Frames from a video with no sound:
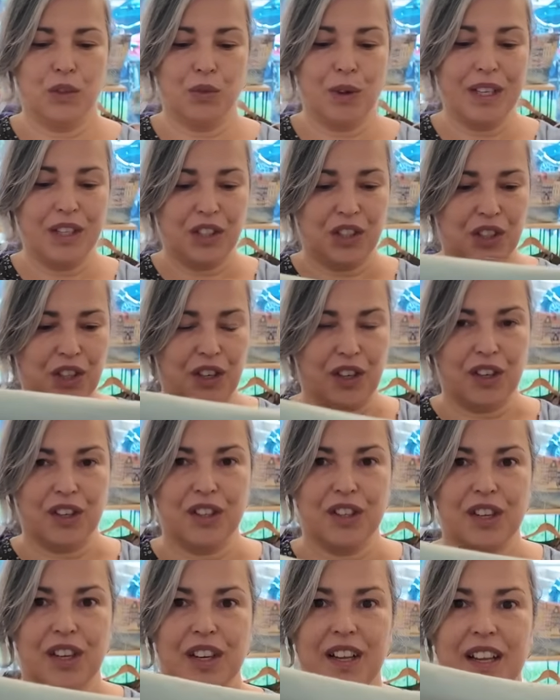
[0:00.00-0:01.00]

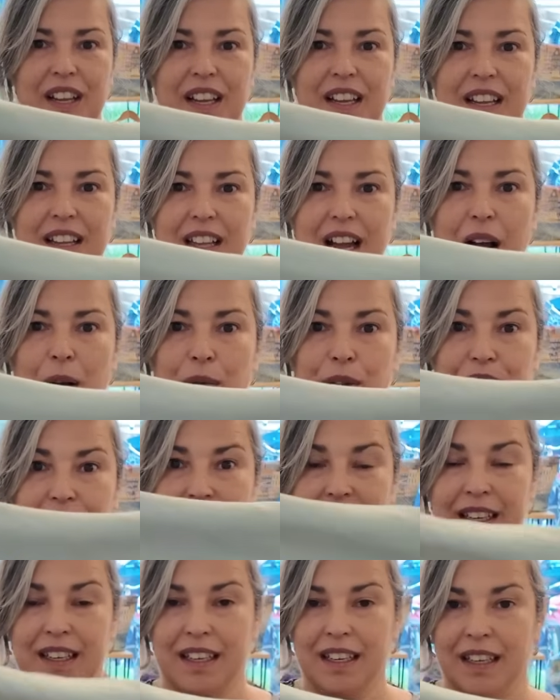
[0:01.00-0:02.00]
sweatshirt that I was
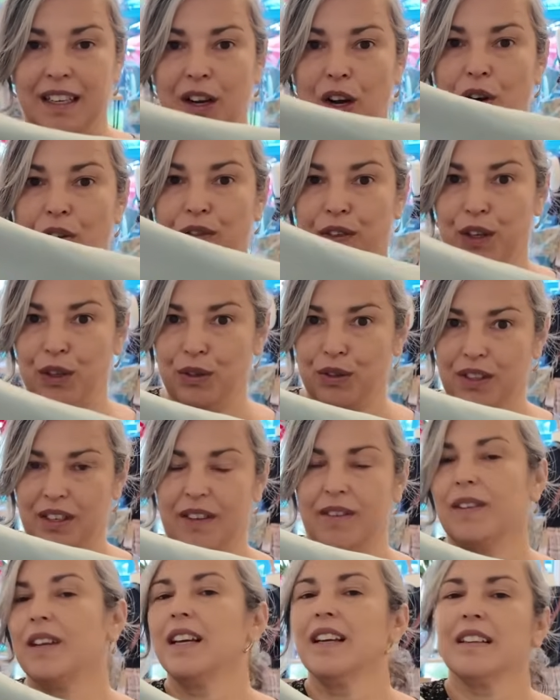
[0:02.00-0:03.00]
thinking of
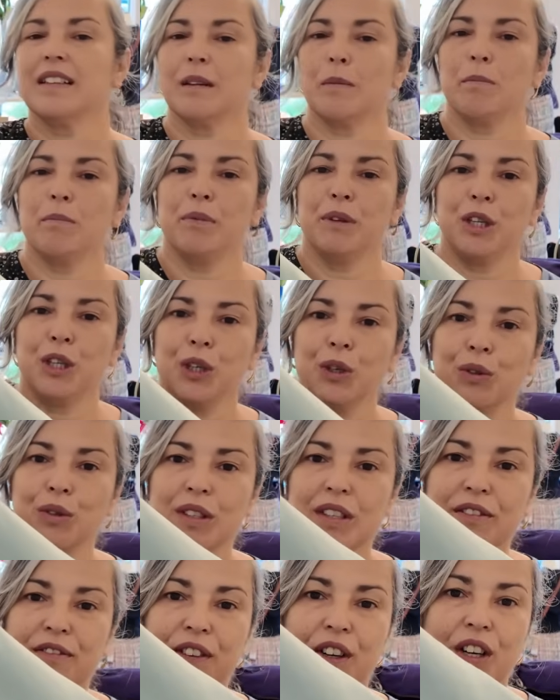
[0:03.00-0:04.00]
using. It's a
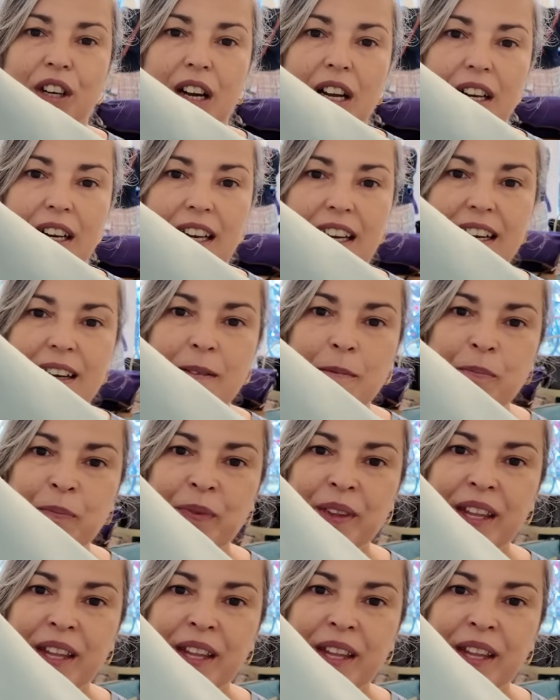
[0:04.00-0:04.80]
beautiful color.